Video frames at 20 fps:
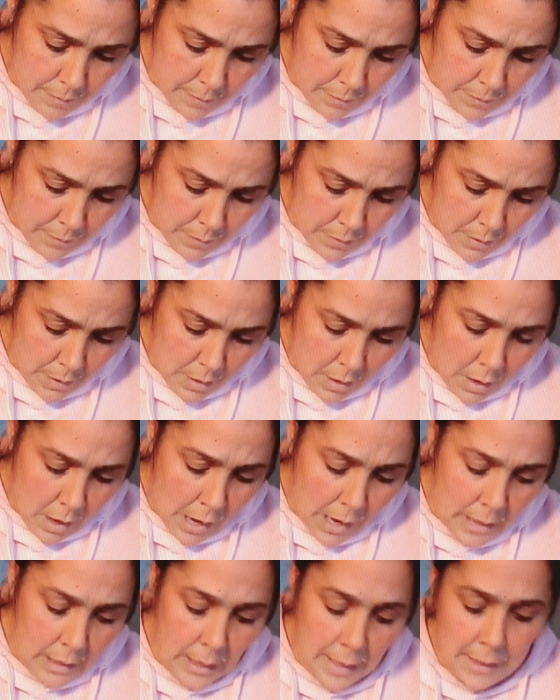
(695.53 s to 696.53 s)
I like to
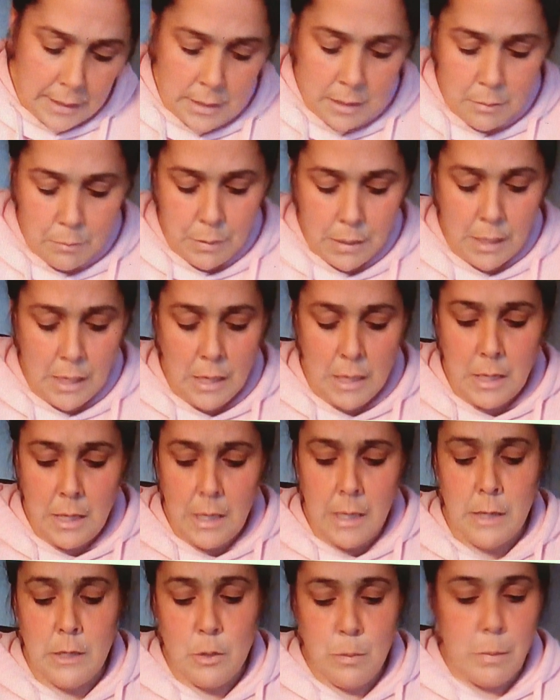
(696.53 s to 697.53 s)
bead each
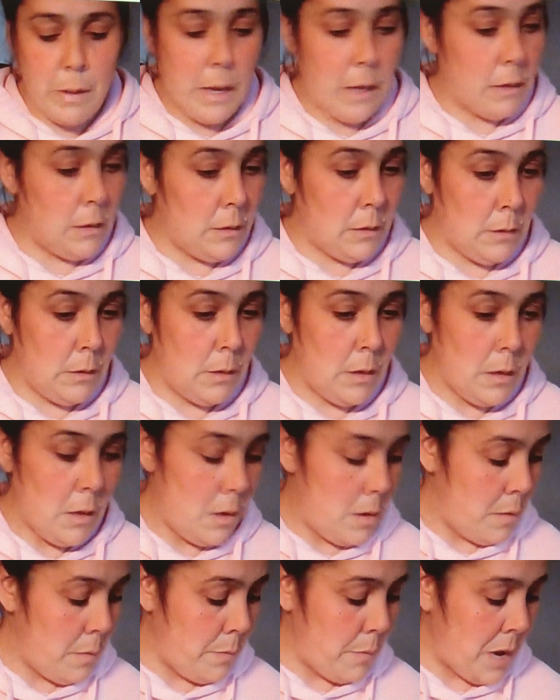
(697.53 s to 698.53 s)
petal by
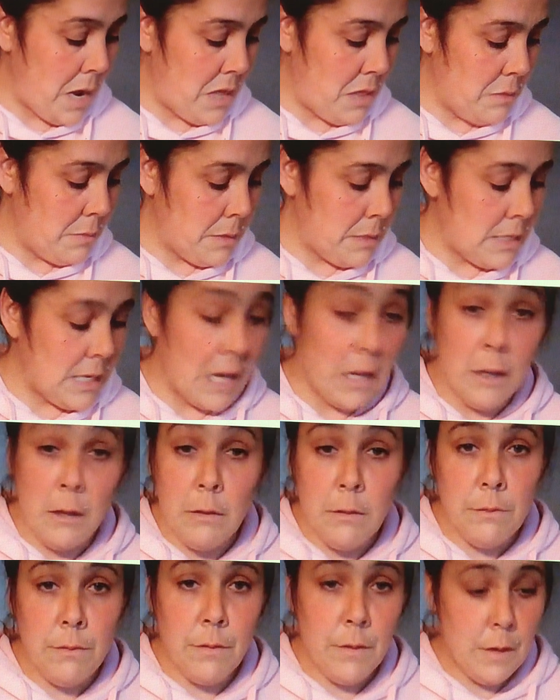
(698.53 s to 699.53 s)
themselves.
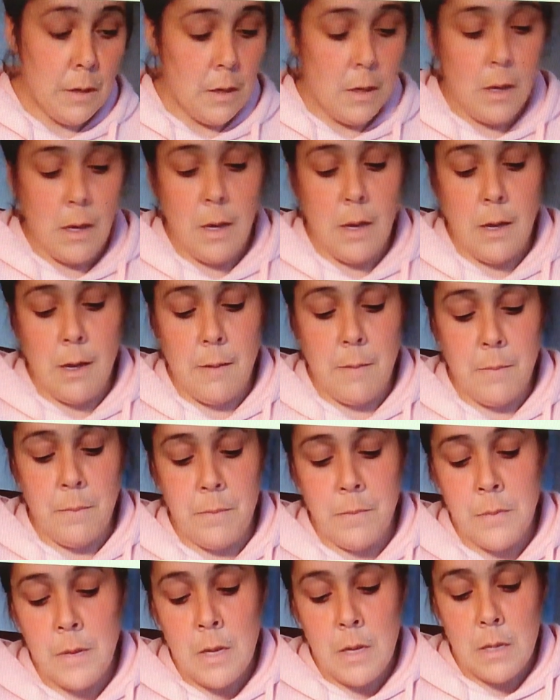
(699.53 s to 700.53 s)

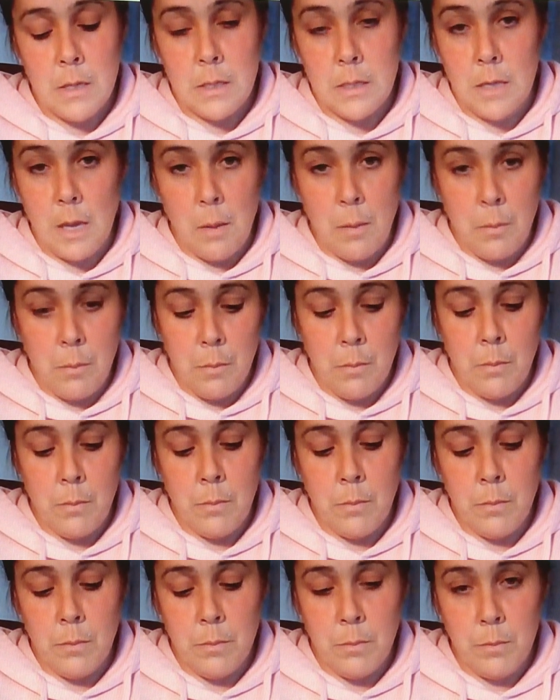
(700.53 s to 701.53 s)
Some
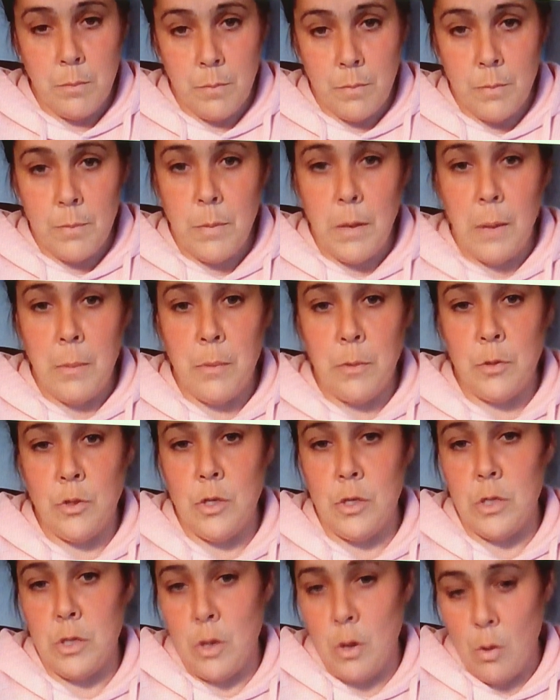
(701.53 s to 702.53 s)
people just go
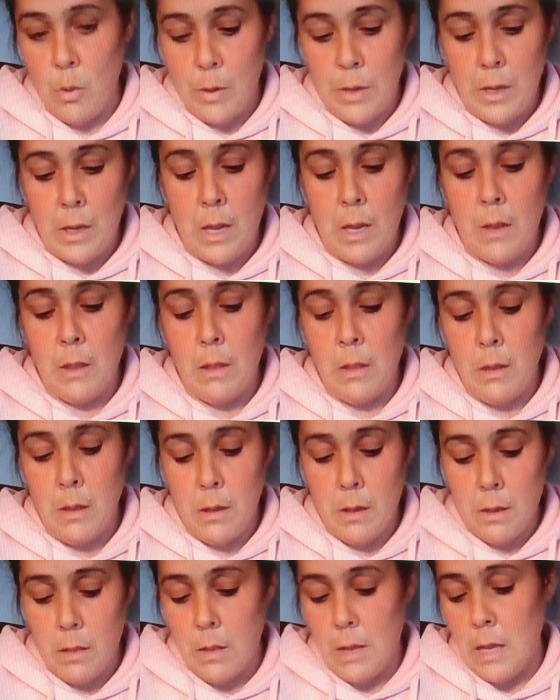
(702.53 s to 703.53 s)
in the
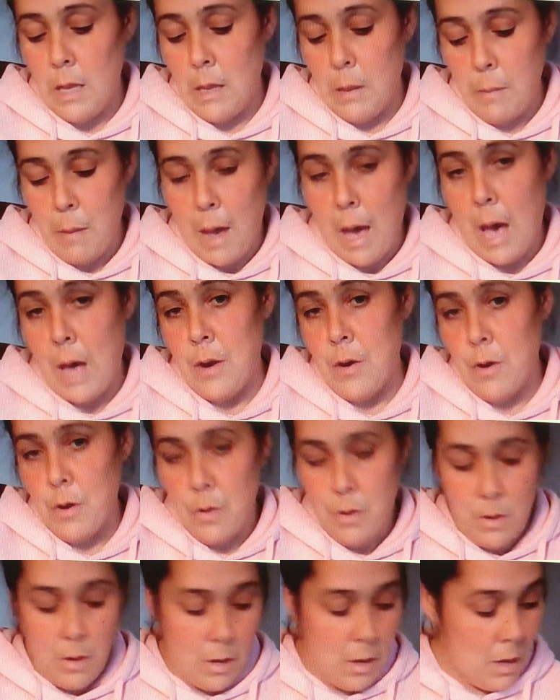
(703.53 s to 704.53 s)
pattern
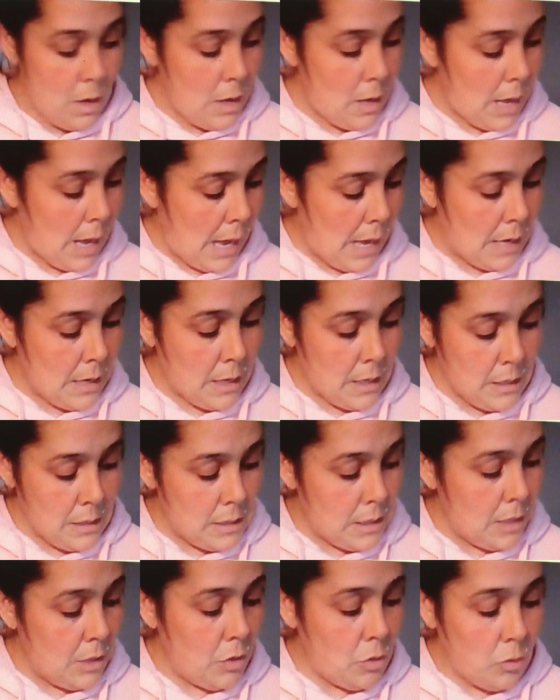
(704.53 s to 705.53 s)
and continue
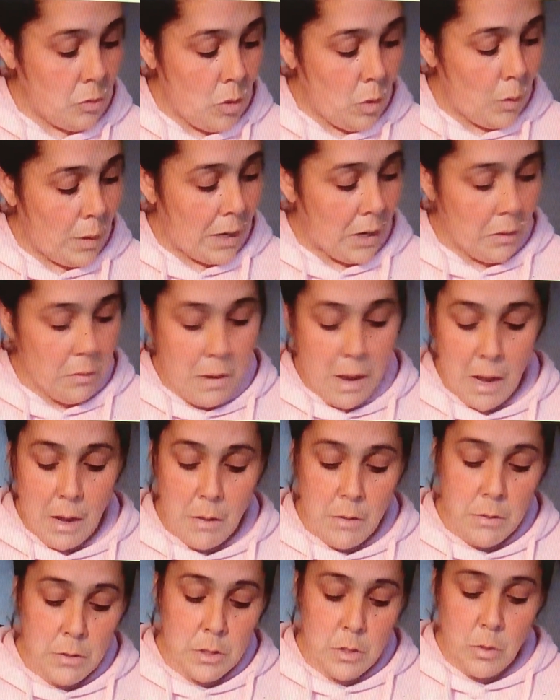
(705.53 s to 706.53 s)
going around, so it's
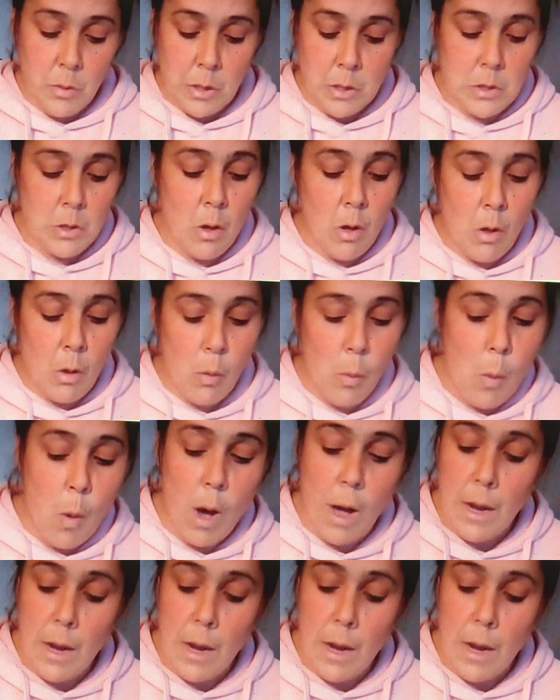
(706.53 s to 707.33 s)
all one.